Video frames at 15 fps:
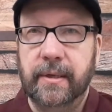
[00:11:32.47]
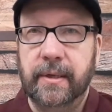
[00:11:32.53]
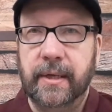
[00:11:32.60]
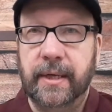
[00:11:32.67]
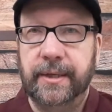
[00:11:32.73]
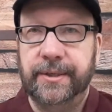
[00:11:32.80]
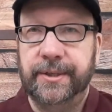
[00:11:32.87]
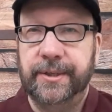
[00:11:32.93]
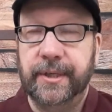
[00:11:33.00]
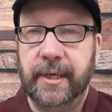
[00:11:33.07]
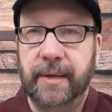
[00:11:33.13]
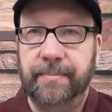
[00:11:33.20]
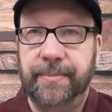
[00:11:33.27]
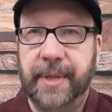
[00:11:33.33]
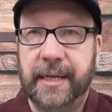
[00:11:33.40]

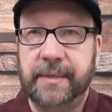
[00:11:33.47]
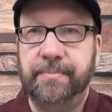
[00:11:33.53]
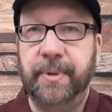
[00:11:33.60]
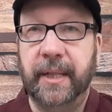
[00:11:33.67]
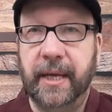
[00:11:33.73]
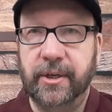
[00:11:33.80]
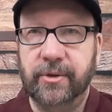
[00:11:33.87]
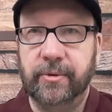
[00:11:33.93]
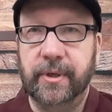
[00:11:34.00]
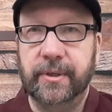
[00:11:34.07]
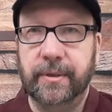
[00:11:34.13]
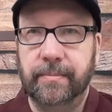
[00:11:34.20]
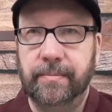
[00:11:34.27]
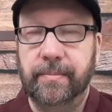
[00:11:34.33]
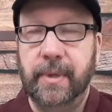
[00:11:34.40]
That's
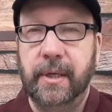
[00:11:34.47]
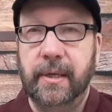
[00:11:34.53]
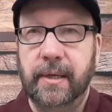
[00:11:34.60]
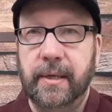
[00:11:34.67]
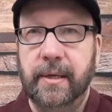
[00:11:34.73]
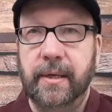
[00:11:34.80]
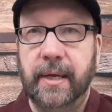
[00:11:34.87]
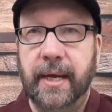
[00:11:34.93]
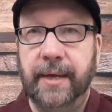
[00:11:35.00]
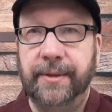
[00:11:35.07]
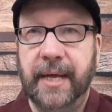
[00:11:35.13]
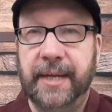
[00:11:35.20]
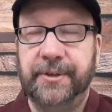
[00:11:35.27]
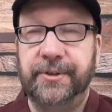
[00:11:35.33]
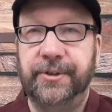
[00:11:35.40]
plagiarism, and
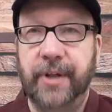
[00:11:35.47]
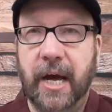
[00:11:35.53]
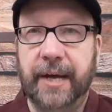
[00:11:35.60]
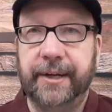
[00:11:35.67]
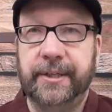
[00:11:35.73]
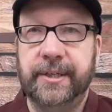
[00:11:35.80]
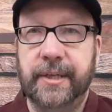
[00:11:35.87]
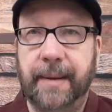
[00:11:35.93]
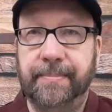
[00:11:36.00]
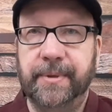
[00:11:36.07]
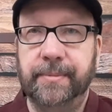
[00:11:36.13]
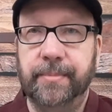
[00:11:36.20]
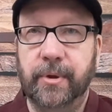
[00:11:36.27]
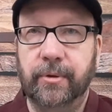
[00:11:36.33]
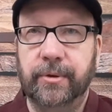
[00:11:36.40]
that's not
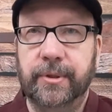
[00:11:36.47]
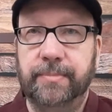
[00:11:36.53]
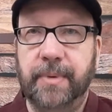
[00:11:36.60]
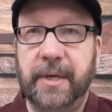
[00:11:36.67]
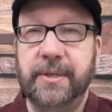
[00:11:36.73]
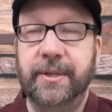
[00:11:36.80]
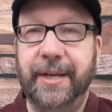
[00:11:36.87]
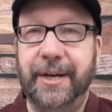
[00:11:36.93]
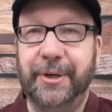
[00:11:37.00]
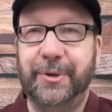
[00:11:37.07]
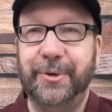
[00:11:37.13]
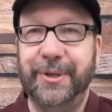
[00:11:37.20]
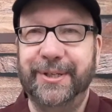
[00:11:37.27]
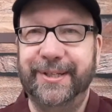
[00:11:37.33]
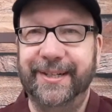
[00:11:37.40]
acceptable, especially at a
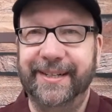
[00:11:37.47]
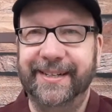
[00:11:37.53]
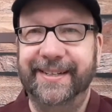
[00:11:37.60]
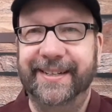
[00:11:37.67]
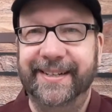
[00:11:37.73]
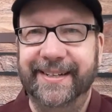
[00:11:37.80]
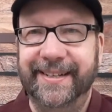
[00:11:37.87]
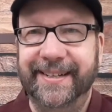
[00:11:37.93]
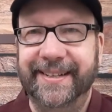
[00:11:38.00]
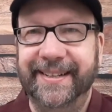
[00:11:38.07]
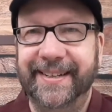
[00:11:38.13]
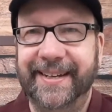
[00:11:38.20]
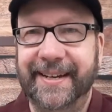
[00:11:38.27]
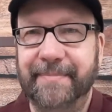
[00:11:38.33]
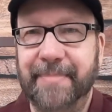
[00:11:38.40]
Christian
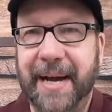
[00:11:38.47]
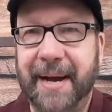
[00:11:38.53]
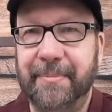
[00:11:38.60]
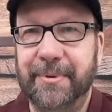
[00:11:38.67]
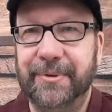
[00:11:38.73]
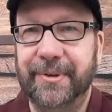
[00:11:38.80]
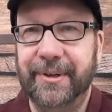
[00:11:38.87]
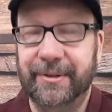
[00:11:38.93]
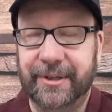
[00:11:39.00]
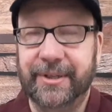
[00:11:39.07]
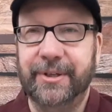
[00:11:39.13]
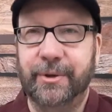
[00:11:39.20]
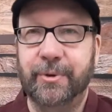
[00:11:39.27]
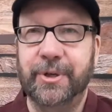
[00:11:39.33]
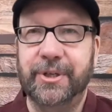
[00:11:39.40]
Bible or
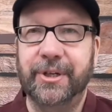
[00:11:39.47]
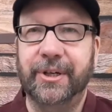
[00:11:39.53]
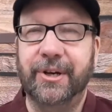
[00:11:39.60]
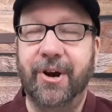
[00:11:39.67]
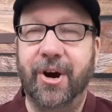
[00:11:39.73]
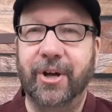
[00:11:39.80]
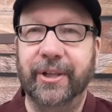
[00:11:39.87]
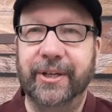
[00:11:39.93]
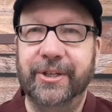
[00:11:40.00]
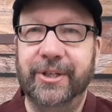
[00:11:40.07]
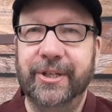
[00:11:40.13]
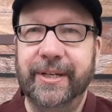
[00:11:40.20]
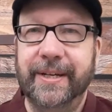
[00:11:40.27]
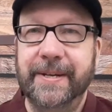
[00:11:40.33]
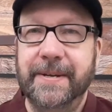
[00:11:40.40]
Christian
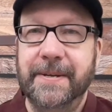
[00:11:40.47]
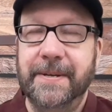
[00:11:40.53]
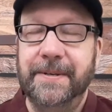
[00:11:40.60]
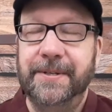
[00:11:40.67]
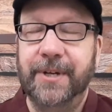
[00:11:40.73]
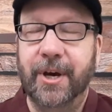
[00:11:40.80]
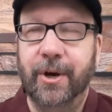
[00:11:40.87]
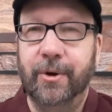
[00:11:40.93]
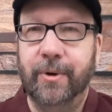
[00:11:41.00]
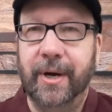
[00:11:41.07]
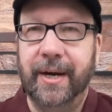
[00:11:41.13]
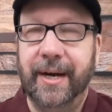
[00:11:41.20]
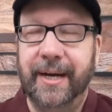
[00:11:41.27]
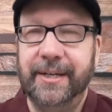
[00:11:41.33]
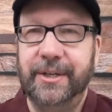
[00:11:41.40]
college. So
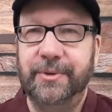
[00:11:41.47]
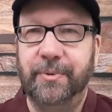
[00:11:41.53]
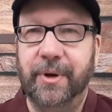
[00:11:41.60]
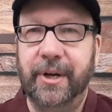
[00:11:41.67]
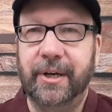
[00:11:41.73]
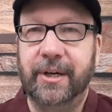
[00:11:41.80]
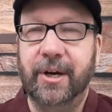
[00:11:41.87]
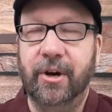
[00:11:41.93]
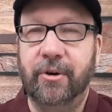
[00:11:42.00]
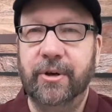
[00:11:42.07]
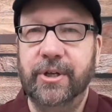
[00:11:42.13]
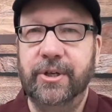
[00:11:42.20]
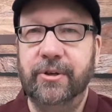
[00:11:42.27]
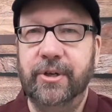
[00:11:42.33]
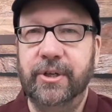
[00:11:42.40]
I just want to
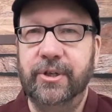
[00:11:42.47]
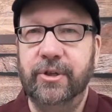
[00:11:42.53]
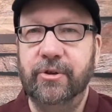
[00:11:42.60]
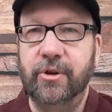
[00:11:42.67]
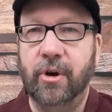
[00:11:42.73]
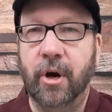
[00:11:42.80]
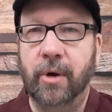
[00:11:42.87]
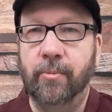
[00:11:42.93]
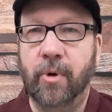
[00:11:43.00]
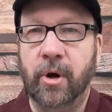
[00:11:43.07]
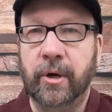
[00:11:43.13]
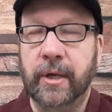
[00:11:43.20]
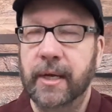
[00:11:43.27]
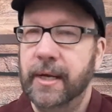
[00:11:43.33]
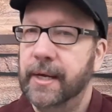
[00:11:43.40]
encourage you to do your own
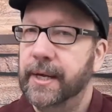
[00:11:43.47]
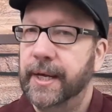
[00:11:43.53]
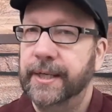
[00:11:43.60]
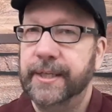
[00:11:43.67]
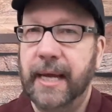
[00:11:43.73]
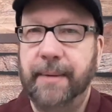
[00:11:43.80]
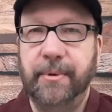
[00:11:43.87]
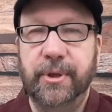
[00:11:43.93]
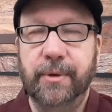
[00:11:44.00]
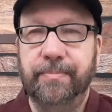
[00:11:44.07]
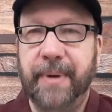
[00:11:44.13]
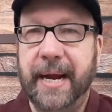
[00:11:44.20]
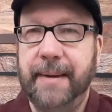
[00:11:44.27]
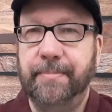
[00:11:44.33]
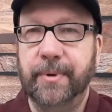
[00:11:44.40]
work. Same with your
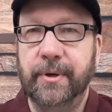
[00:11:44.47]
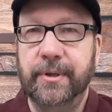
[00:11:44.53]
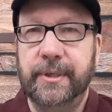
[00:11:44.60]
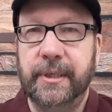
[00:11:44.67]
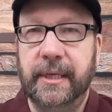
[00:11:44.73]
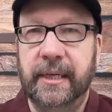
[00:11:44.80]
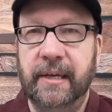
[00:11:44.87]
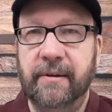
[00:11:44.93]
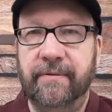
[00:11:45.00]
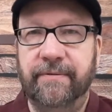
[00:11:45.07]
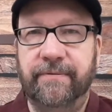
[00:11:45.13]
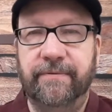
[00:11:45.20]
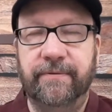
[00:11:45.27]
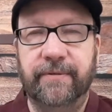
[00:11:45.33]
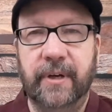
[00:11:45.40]
papers.
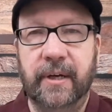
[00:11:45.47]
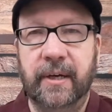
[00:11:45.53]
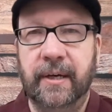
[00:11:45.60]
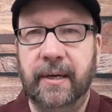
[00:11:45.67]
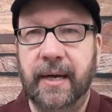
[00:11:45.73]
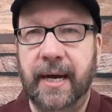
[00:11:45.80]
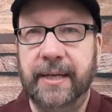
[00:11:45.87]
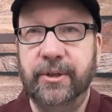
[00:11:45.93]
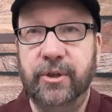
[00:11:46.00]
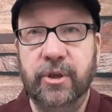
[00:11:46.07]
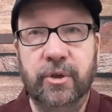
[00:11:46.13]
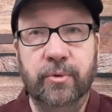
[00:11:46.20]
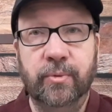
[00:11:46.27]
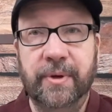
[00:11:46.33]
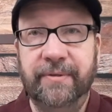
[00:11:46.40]
If I
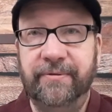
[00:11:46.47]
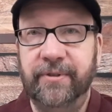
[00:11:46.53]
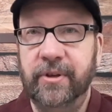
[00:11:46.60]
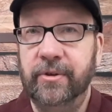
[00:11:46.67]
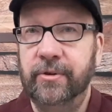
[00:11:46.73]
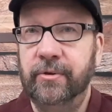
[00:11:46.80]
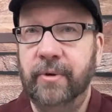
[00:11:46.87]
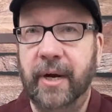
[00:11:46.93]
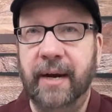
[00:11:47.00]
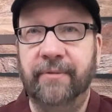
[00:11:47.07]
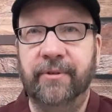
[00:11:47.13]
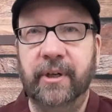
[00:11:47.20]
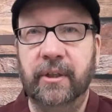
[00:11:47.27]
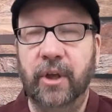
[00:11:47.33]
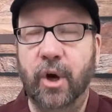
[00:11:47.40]
do review
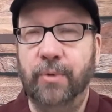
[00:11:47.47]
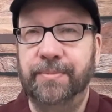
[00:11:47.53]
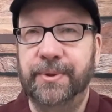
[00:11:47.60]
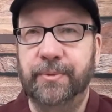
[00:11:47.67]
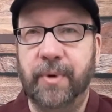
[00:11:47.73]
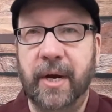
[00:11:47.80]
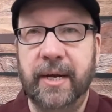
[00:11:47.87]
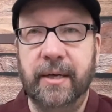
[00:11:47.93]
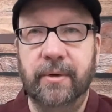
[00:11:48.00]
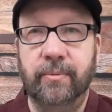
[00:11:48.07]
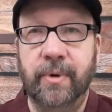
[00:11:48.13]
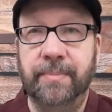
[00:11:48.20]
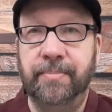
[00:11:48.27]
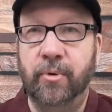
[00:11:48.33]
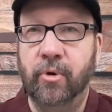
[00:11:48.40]
every Lopes Write
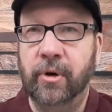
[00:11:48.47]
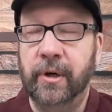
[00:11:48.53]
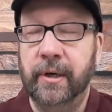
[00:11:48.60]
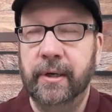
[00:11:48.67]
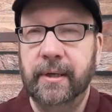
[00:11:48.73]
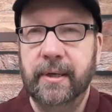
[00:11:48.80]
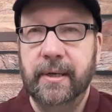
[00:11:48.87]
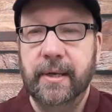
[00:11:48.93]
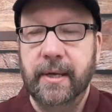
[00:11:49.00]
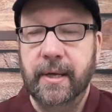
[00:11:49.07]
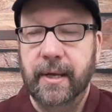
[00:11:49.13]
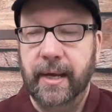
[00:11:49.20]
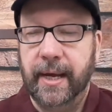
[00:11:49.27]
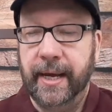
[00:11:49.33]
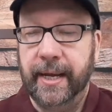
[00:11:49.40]
report,
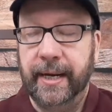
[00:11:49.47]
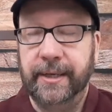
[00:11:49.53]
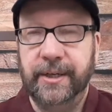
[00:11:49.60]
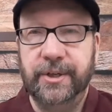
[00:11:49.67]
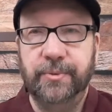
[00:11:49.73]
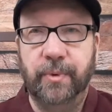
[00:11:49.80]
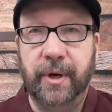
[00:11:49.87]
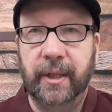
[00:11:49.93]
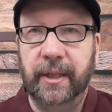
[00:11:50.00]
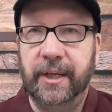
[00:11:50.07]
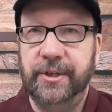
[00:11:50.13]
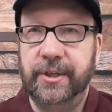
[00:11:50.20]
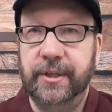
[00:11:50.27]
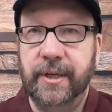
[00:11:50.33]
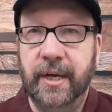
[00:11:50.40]
and I just want to
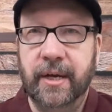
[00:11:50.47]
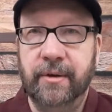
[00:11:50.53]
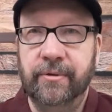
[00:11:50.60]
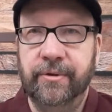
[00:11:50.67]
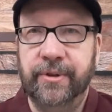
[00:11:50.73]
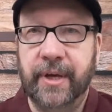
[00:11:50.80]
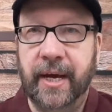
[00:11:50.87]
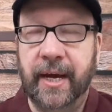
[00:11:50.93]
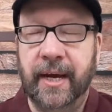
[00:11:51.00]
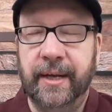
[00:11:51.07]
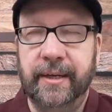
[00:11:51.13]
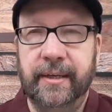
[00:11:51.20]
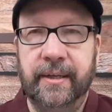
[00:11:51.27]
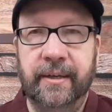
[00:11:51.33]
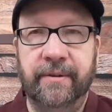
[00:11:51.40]
let you know
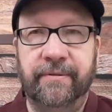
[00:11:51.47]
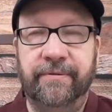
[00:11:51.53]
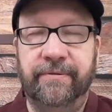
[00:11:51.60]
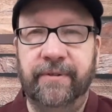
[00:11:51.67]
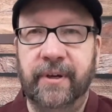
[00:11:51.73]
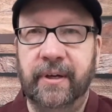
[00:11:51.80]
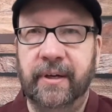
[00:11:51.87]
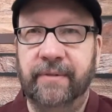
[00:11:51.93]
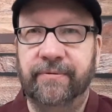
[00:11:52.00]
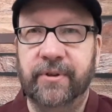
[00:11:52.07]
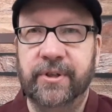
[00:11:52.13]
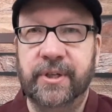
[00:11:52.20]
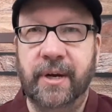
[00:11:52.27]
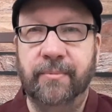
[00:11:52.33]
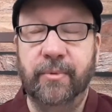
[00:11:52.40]
that if for
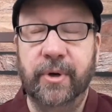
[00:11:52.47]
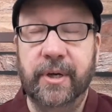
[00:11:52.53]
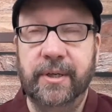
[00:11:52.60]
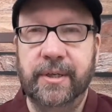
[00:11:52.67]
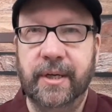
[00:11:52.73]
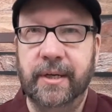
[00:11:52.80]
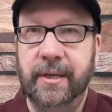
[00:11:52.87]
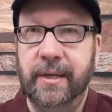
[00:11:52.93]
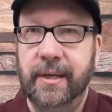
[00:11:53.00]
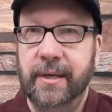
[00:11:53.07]
some reason